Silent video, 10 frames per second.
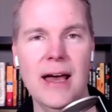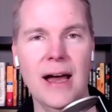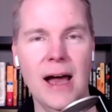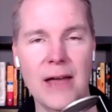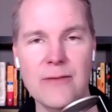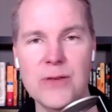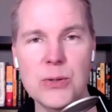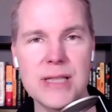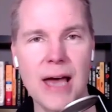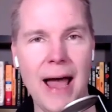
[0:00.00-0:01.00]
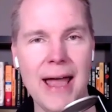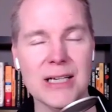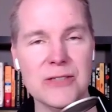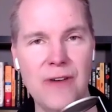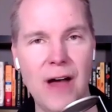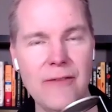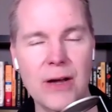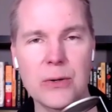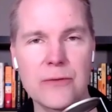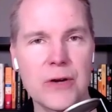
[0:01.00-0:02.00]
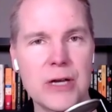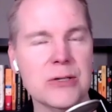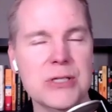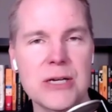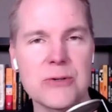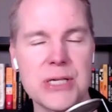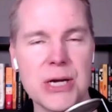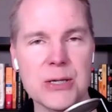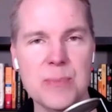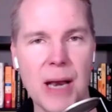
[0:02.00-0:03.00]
I've used the IX 500 for years and years and years,